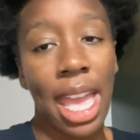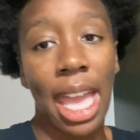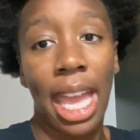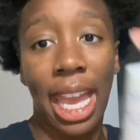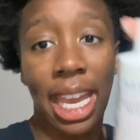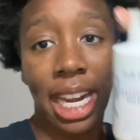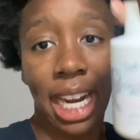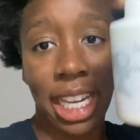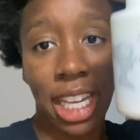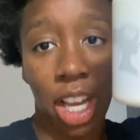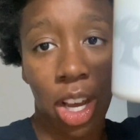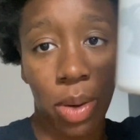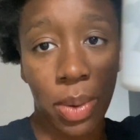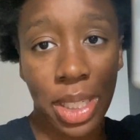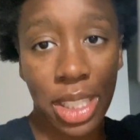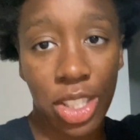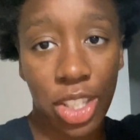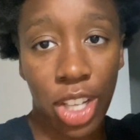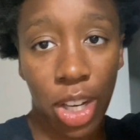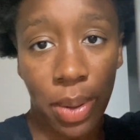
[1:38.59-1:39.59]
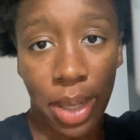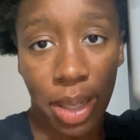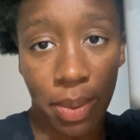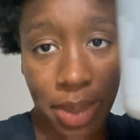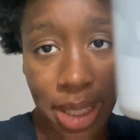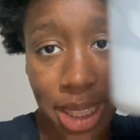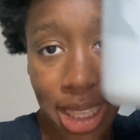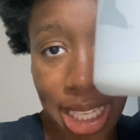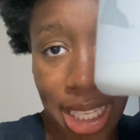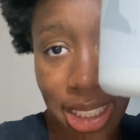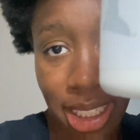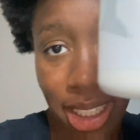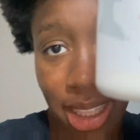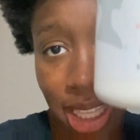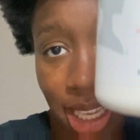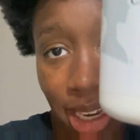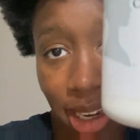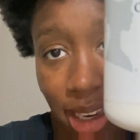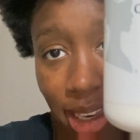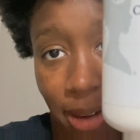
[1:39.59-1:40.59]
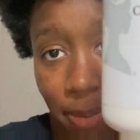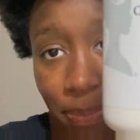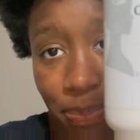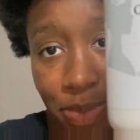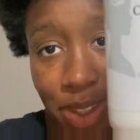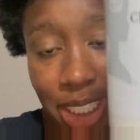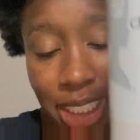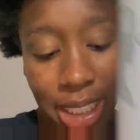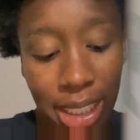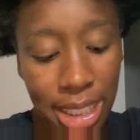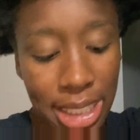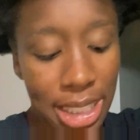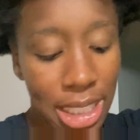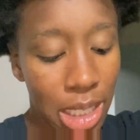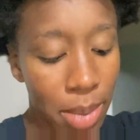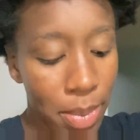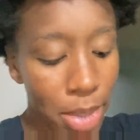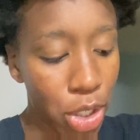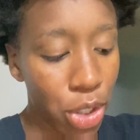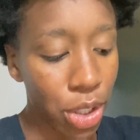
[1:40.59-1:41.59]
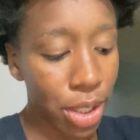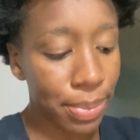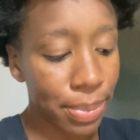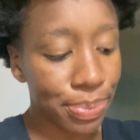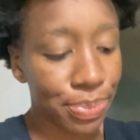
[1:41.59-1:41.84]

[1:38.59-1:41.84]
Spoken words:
And I always go in with this at the end, the cleansing milk.